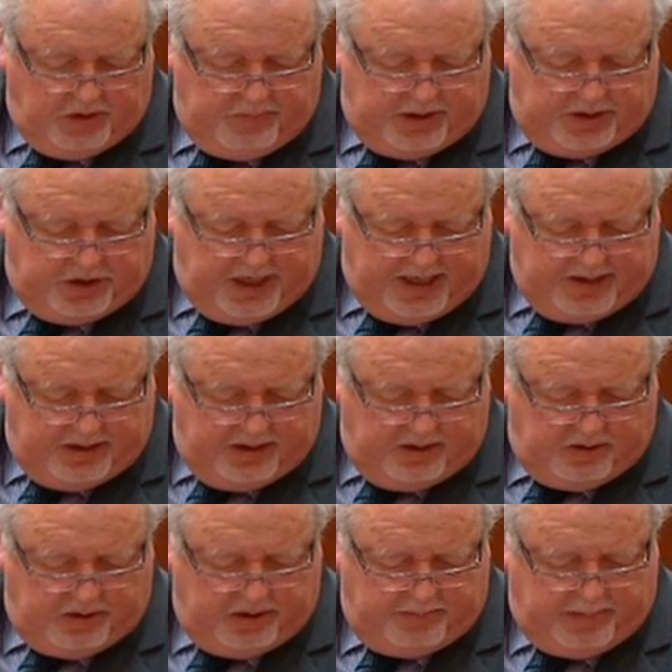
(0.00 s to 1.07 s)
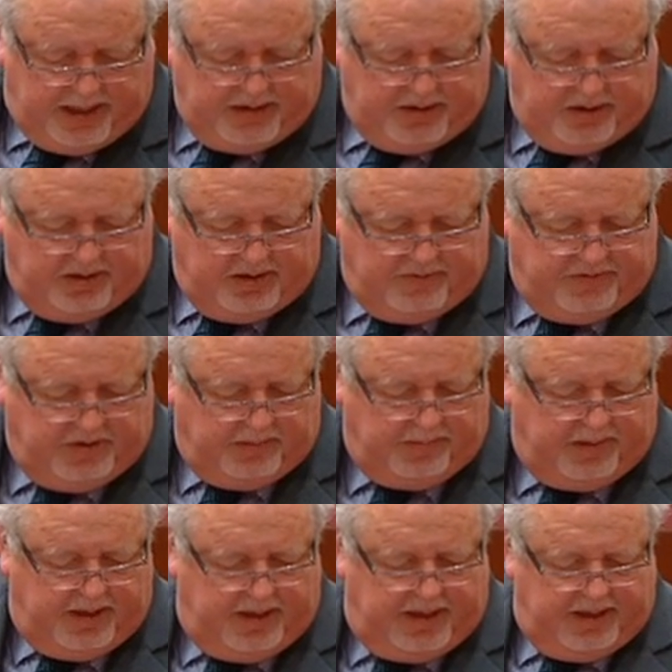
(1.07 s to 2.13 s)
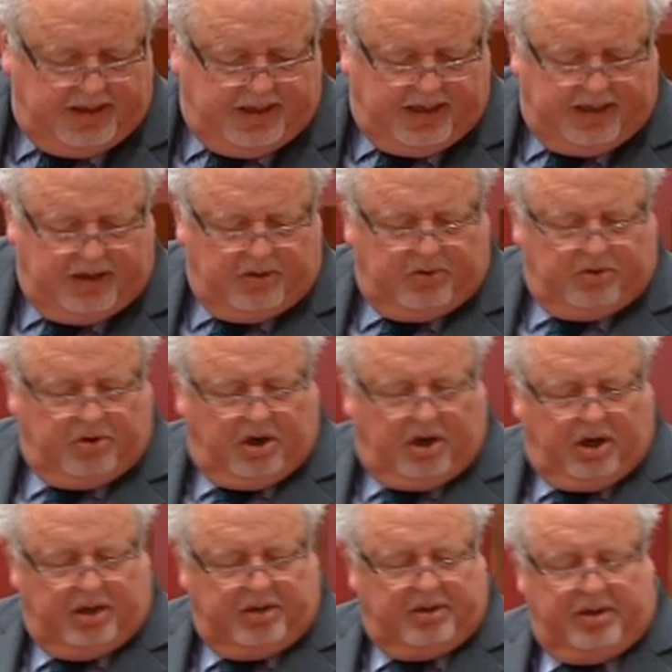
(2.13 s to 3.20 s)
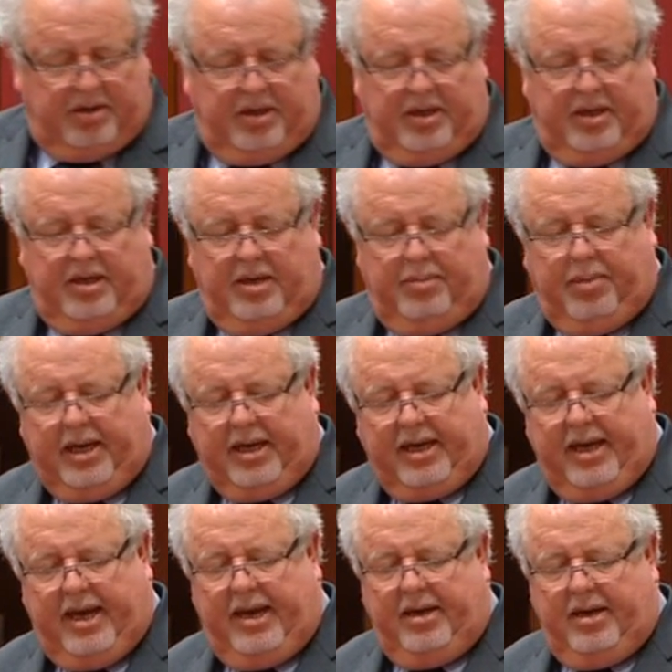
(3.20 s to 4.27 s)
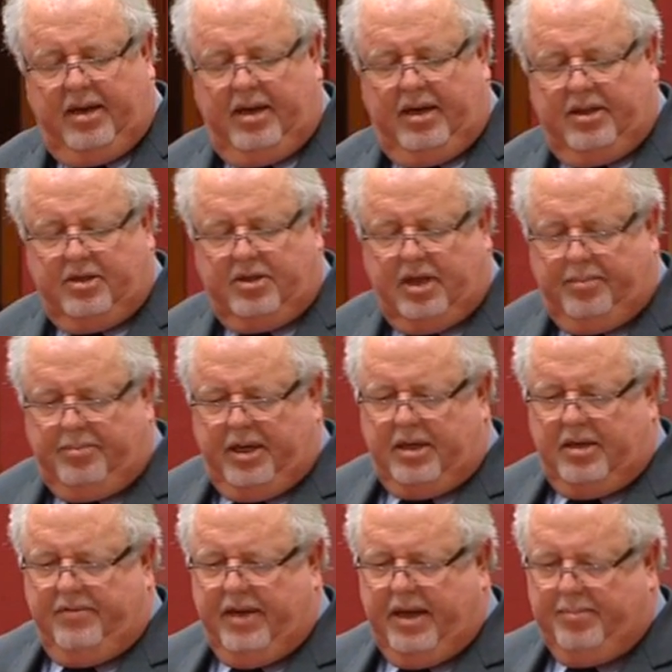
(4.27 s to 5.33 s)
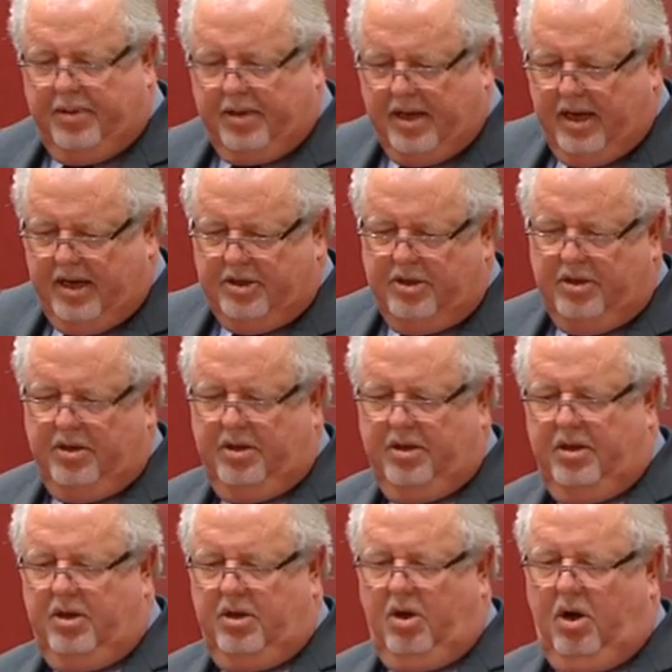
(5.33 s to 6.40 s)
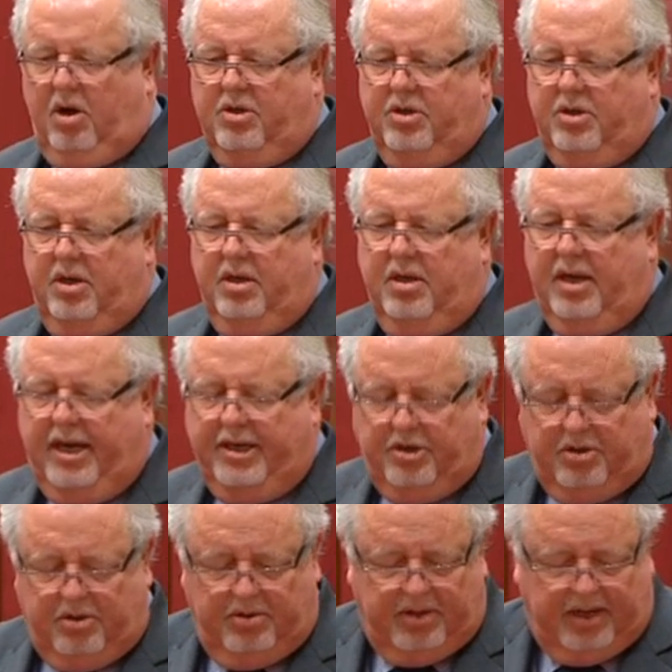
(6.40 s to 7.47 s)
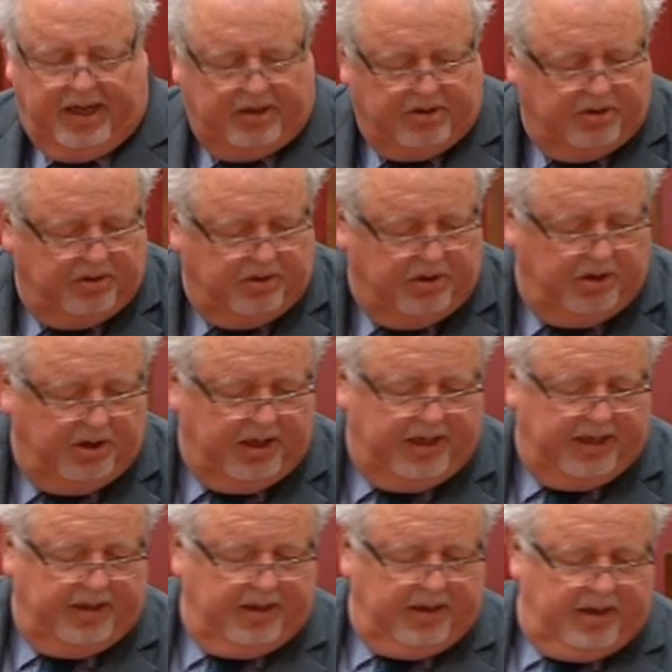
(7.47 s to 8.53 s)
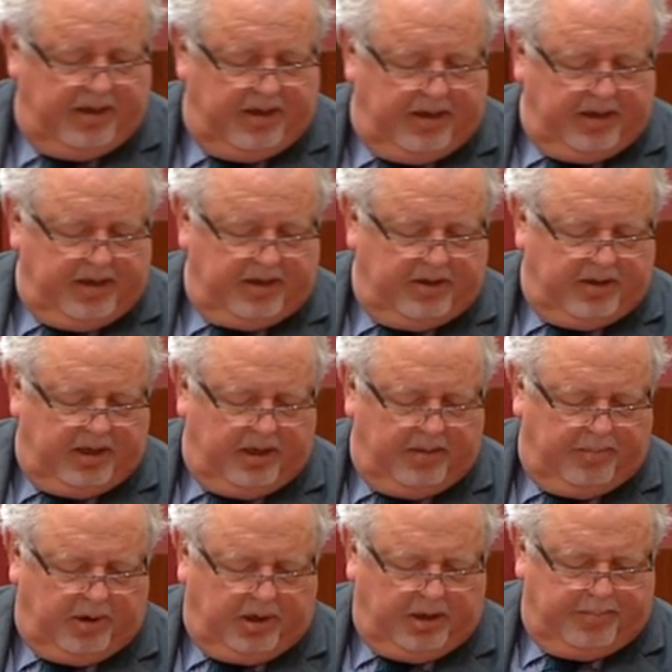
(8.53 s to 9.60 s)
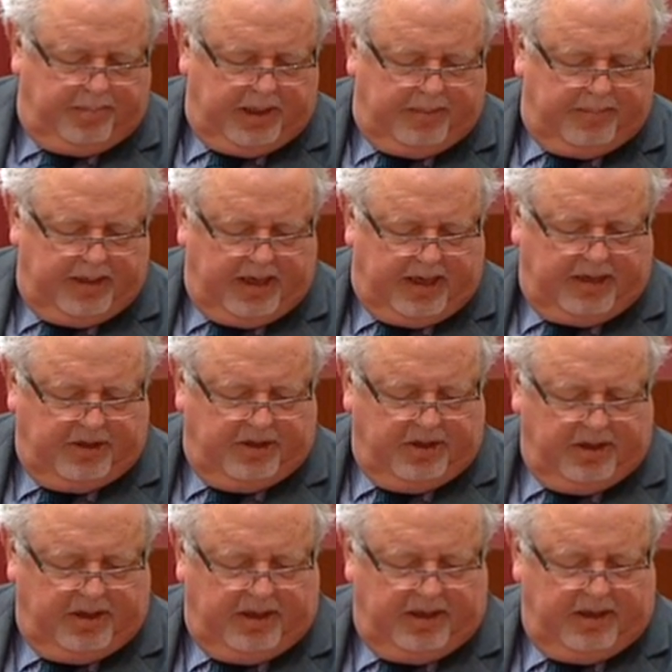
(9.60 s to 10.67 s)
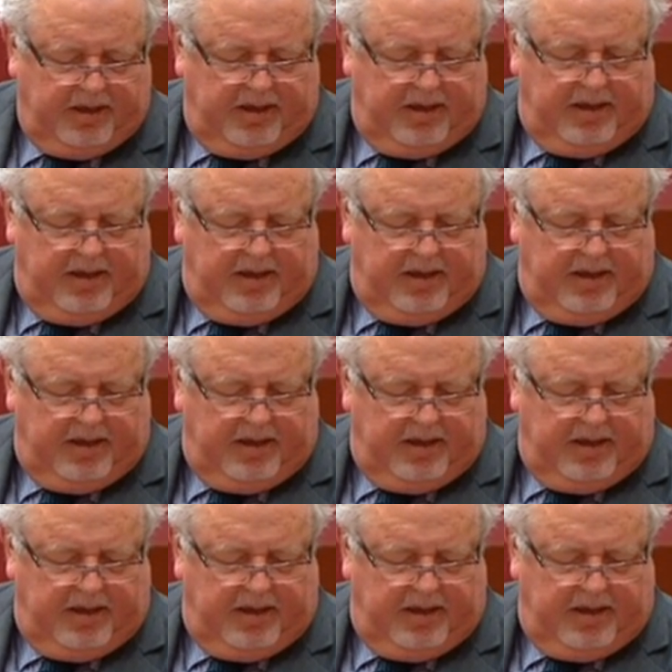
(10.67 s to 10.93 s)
rejected on the basis of some clinical trials, but again the subject of an application lodged late 2013, considered by the PBAC